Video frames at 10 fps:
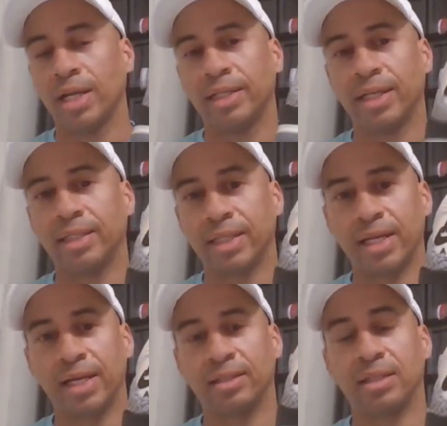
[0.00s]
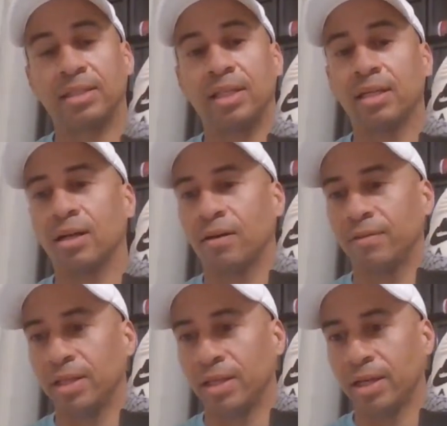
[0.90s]
This is the sneaker of
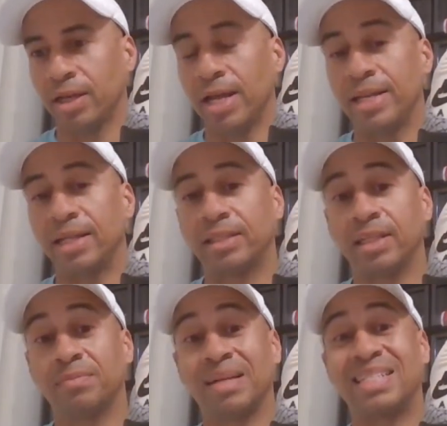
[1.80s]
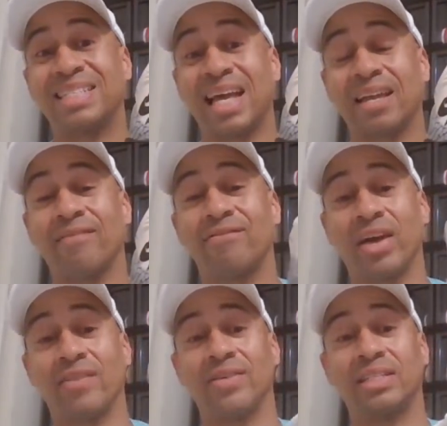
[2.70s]
the year, and this is my second
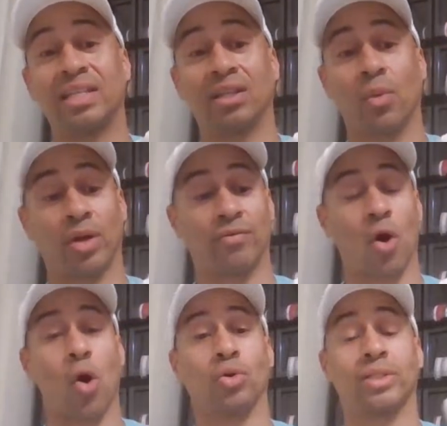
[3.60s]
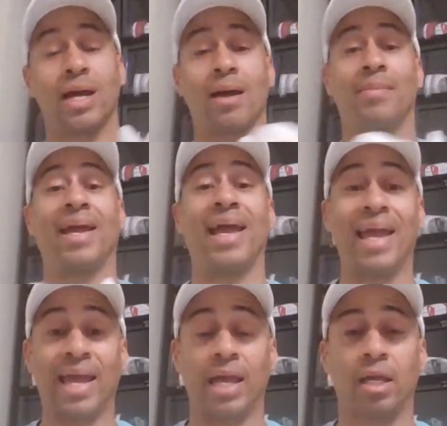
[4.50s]
favorite silhouette of all time.
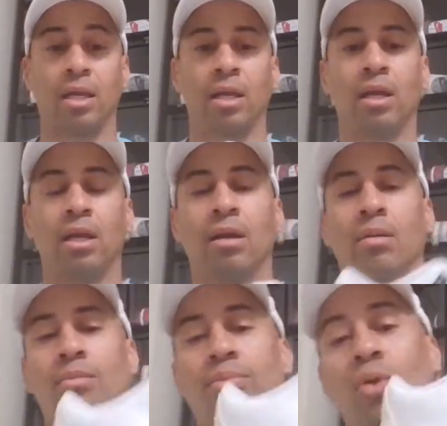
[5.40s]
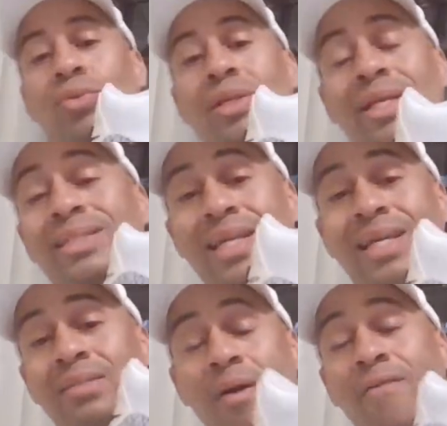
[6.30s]
And, bro, this
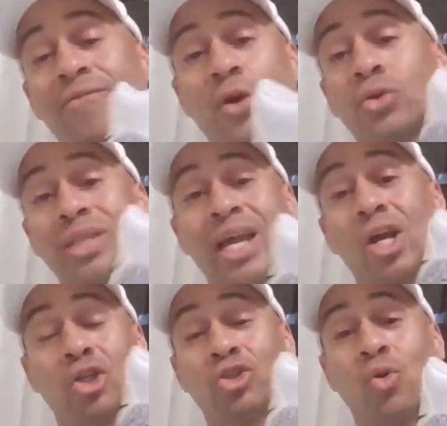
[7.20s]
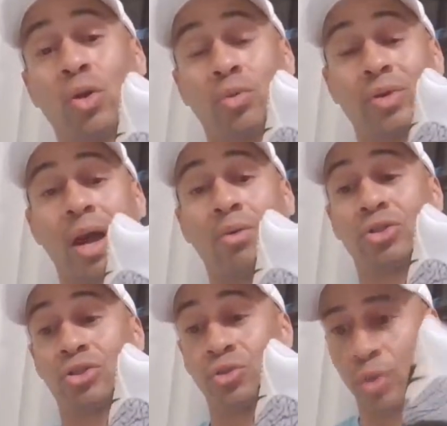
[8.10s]
is my first Air Jordan when I was
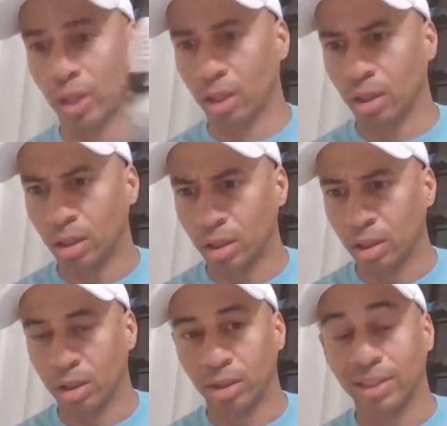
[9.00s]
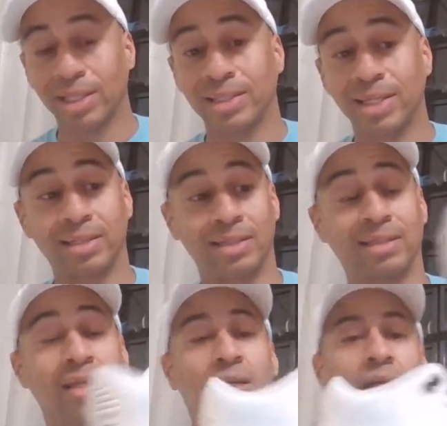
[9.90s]
a shorty. This is the
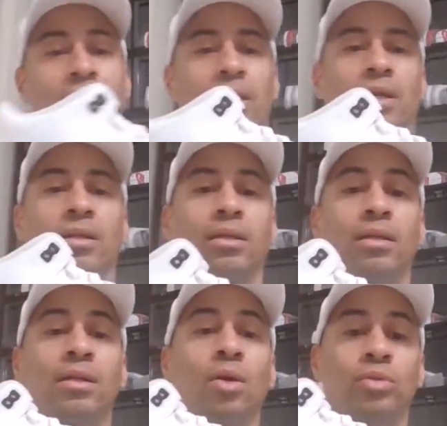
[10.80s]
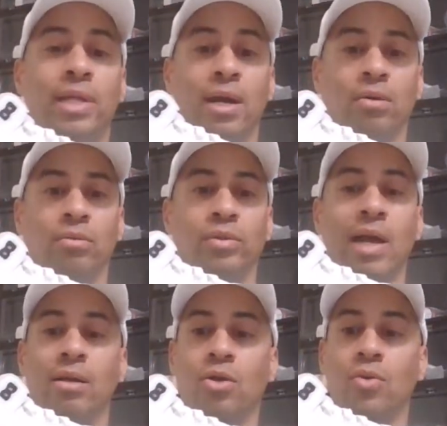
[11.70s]
sneaker of the year, no doubt,
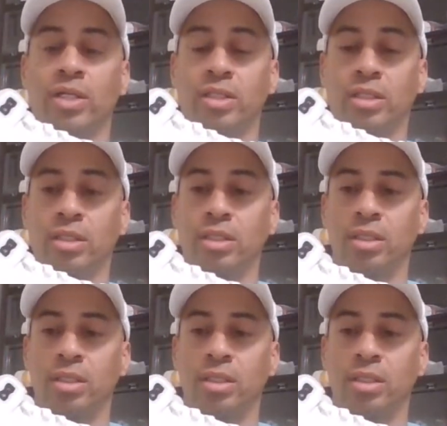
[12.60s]
without a question.